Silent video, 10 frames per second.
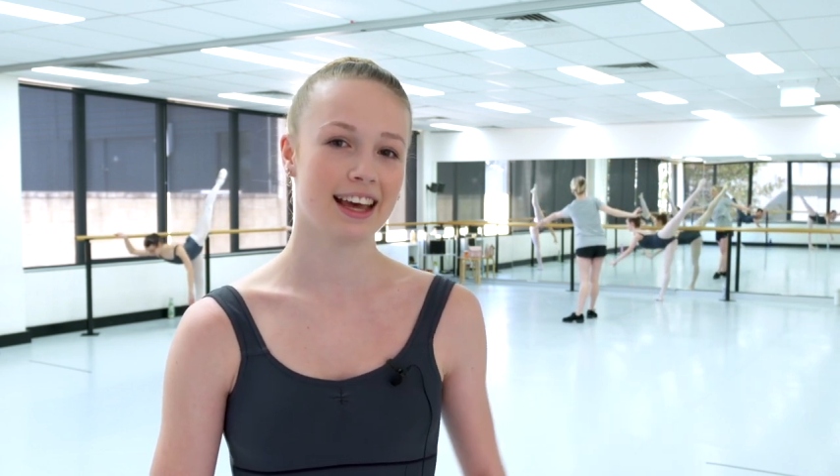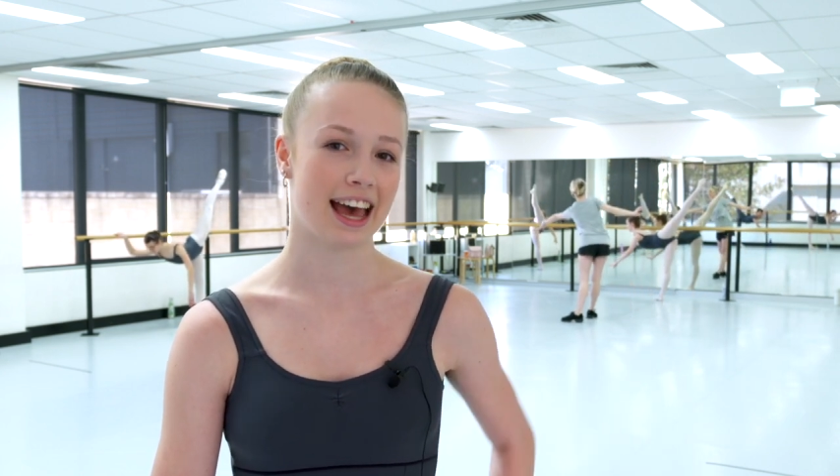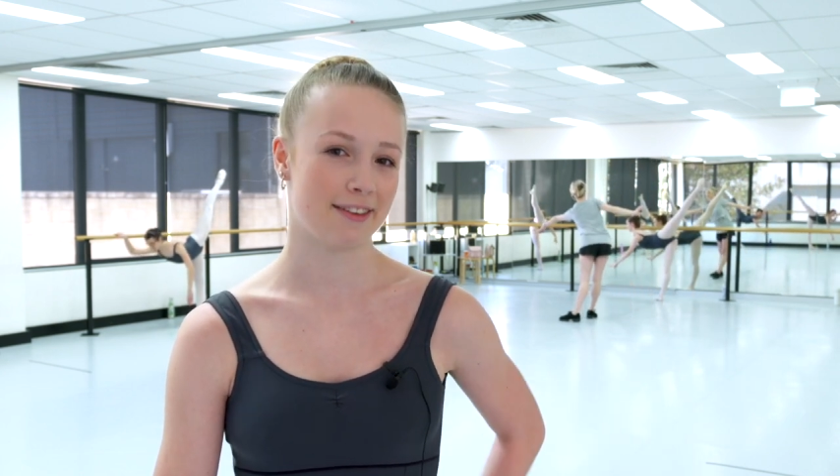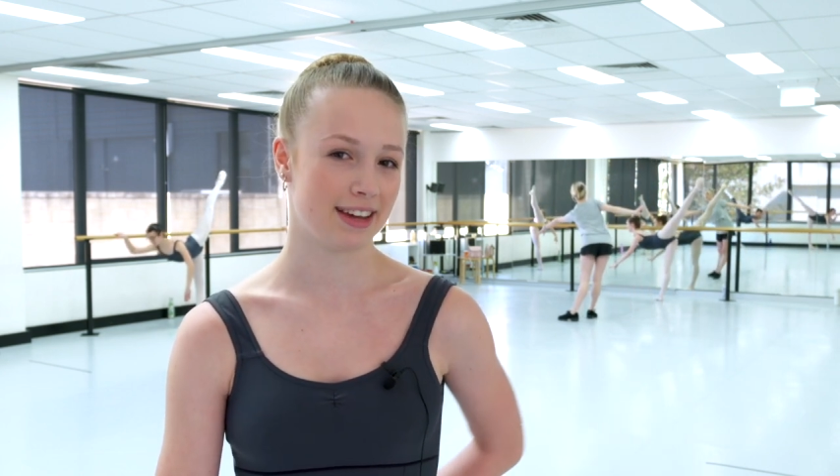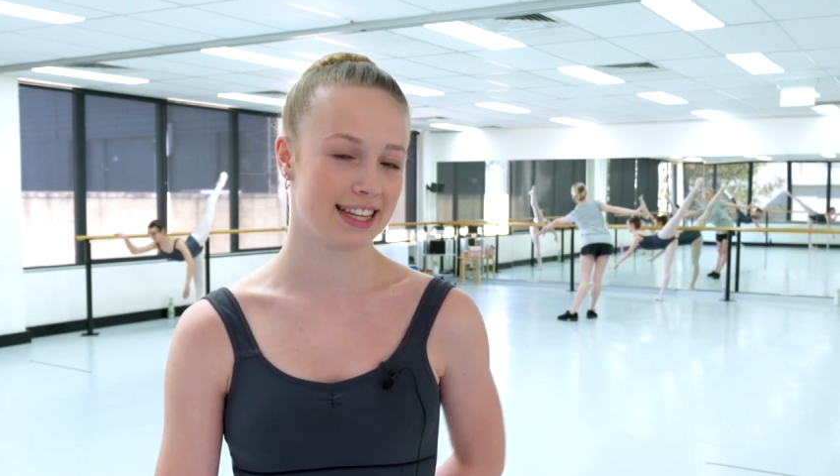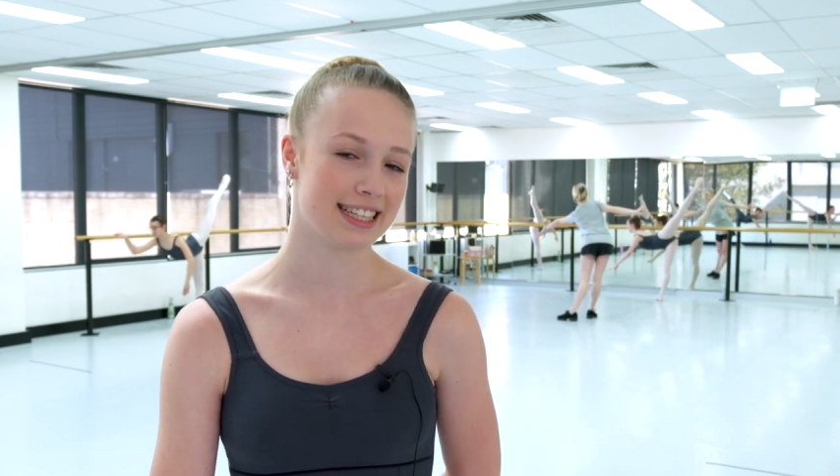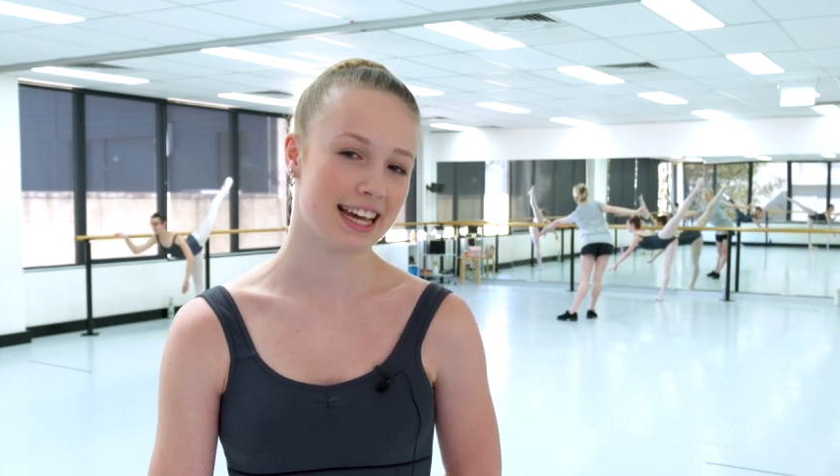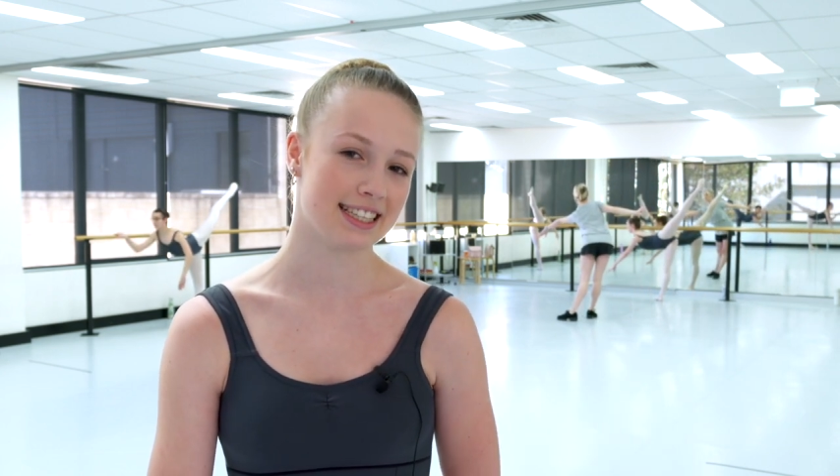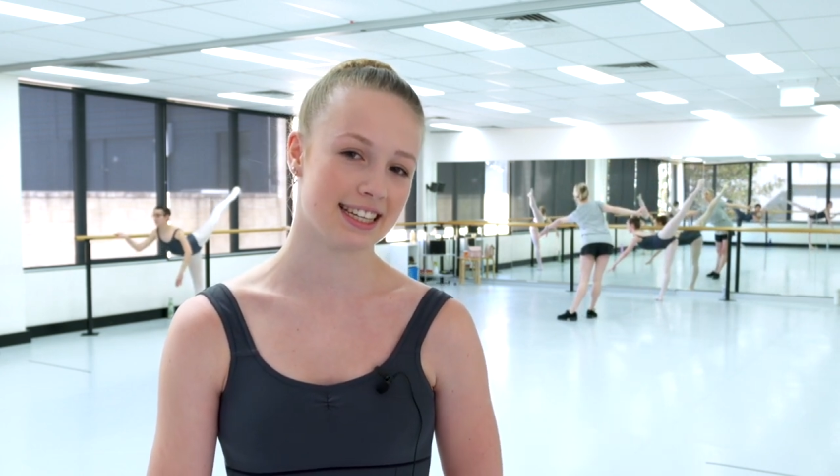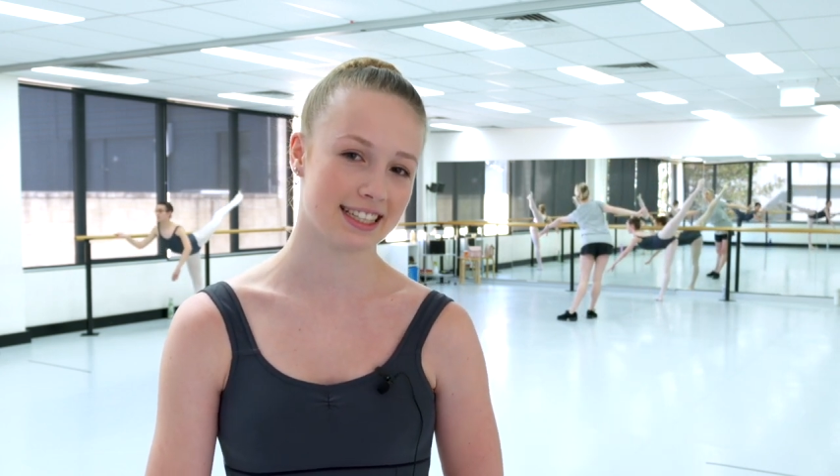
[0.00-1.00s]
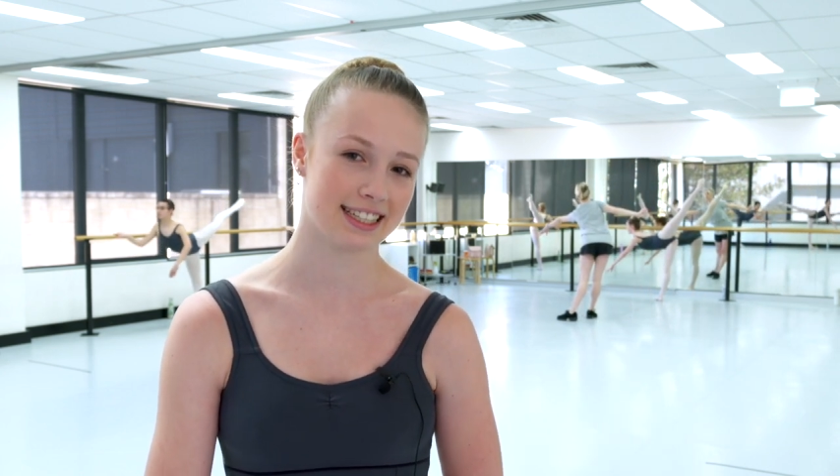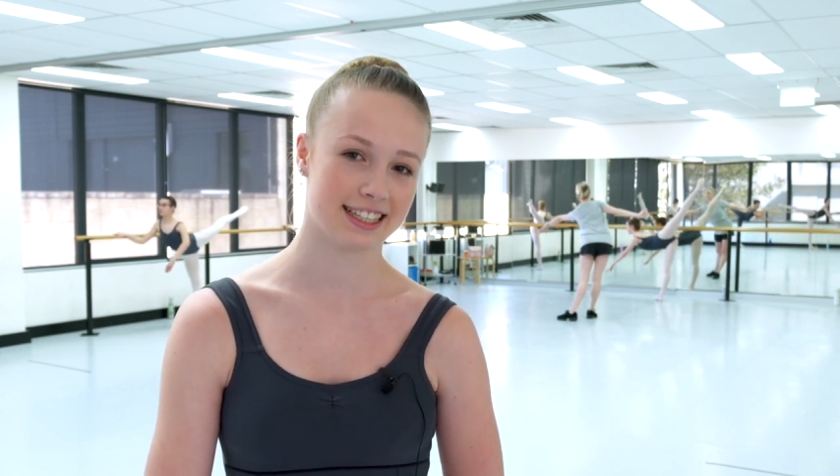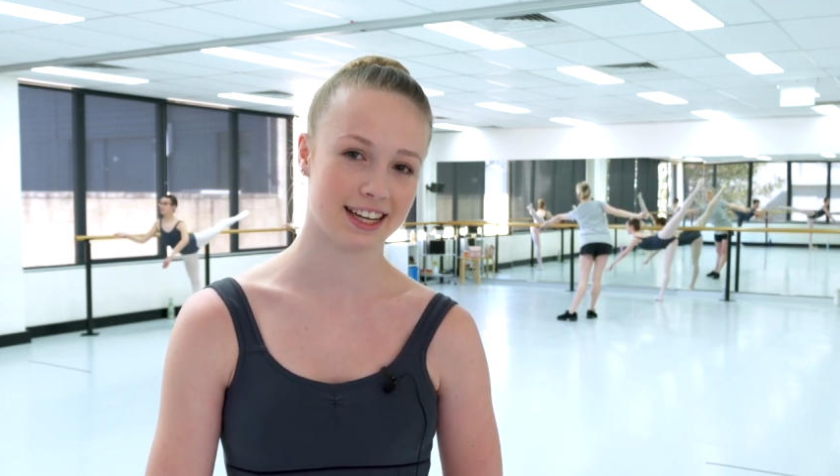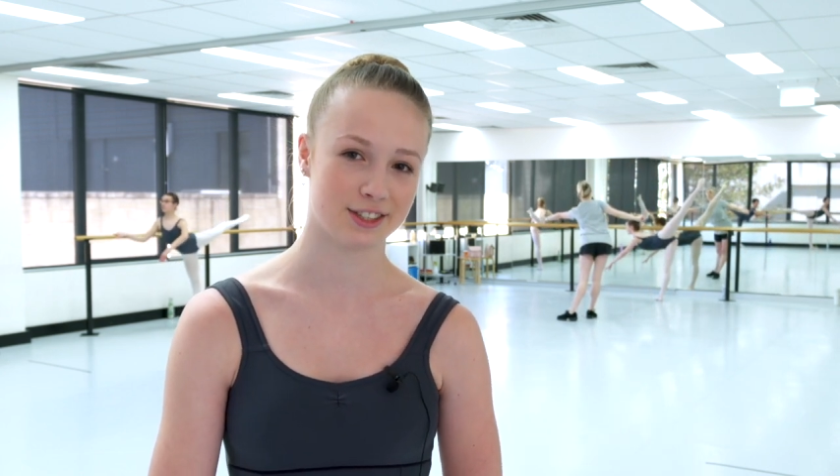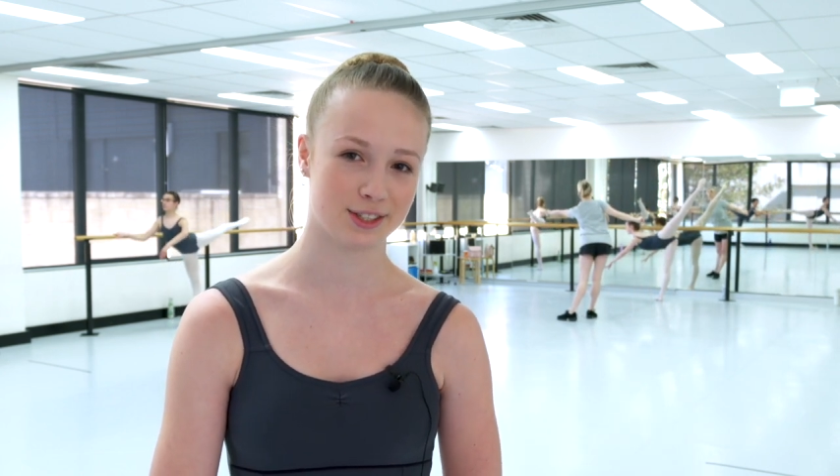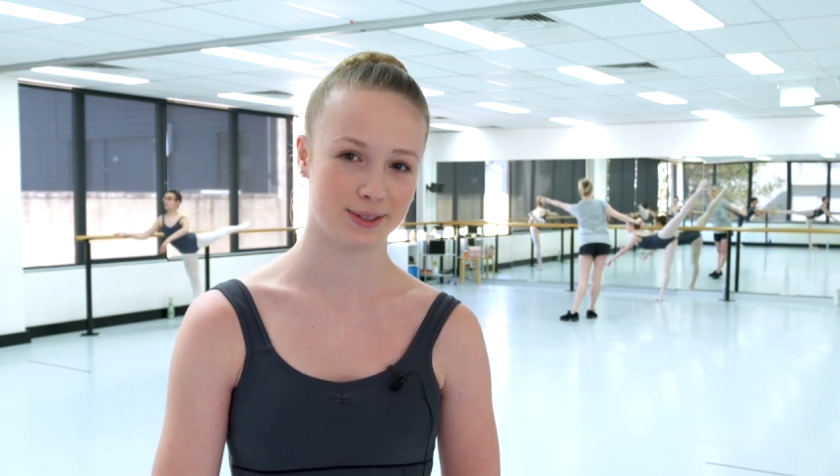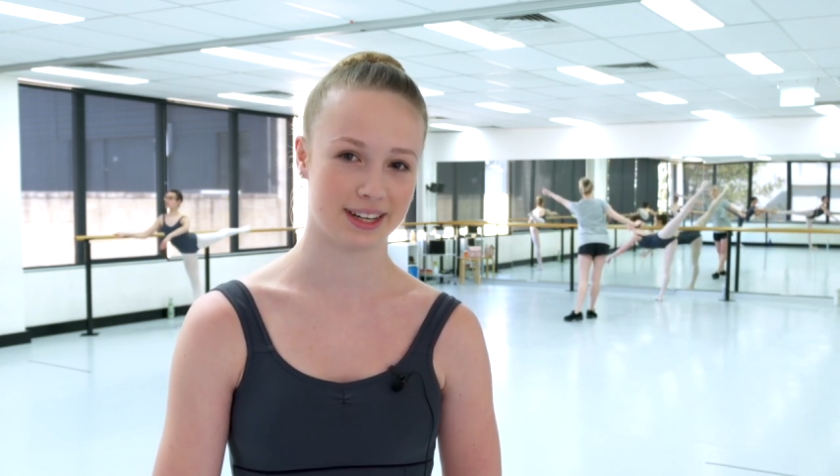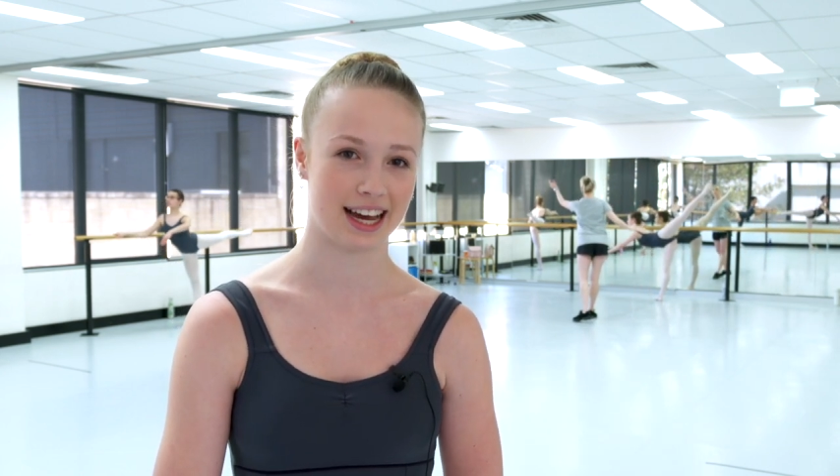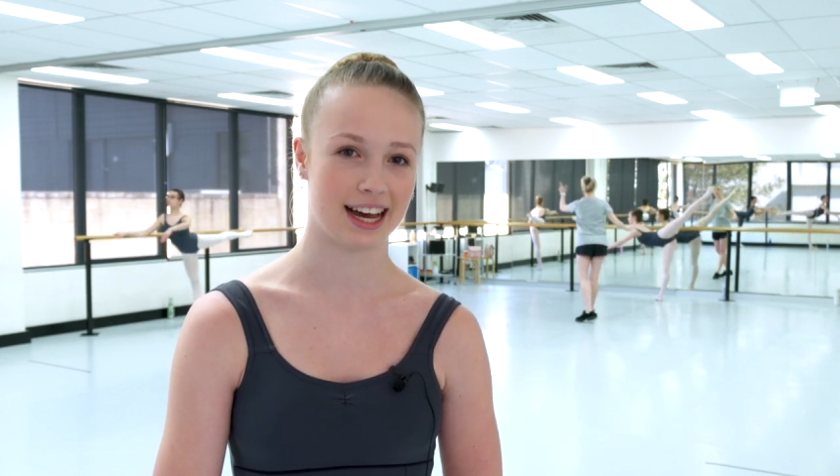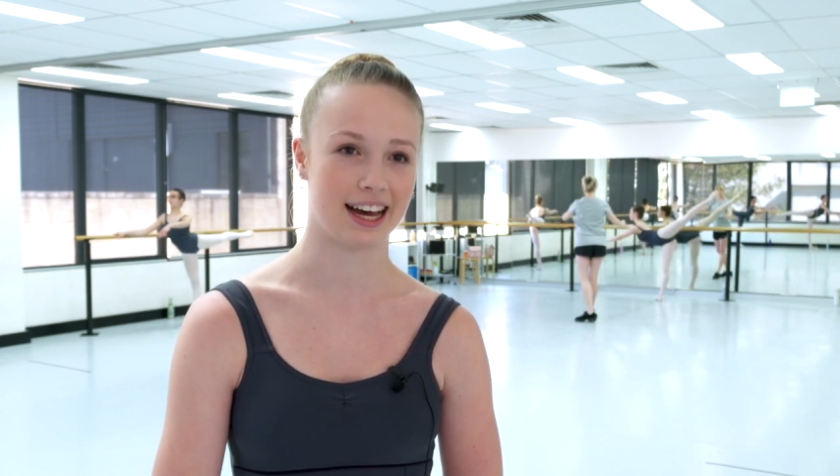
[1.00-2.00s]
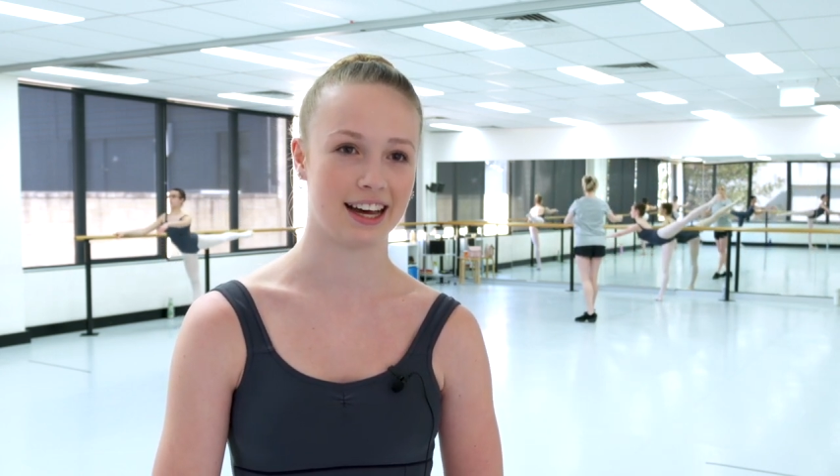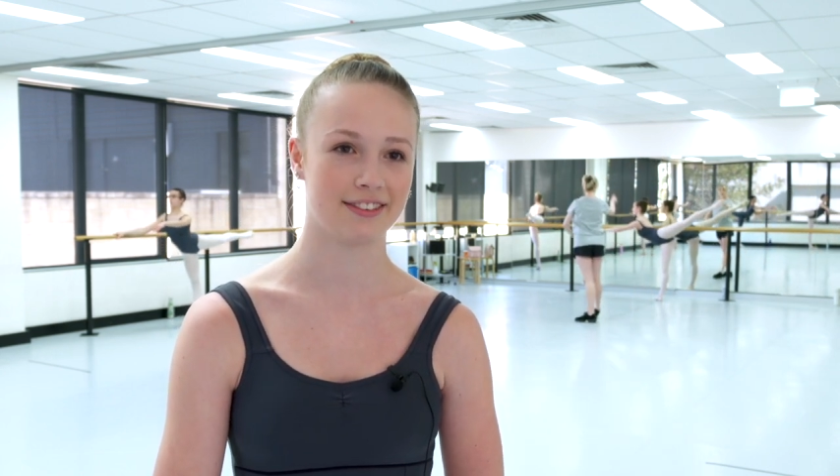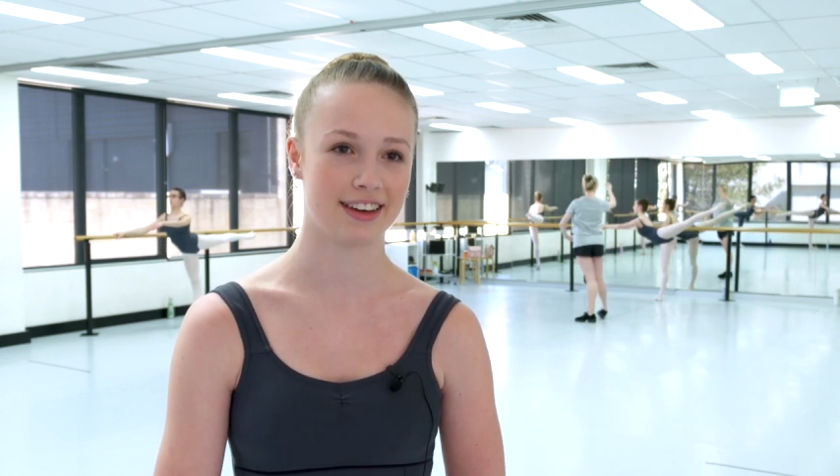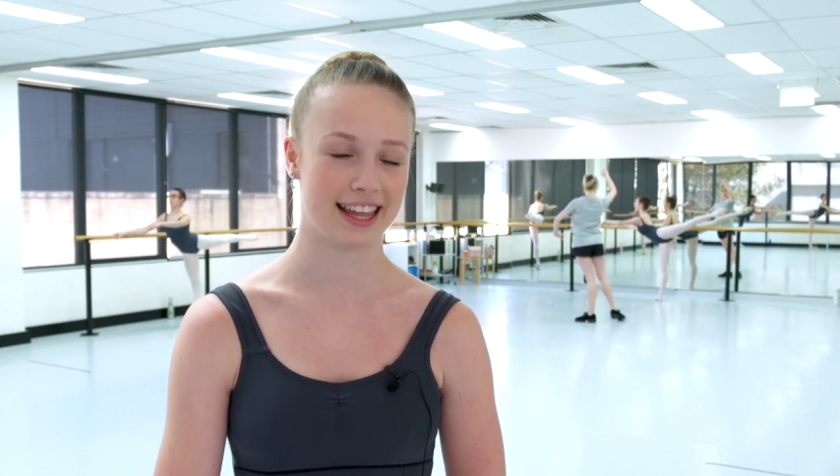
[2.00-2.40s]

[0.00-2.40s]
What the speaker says: I've been dancing since I was 2.5,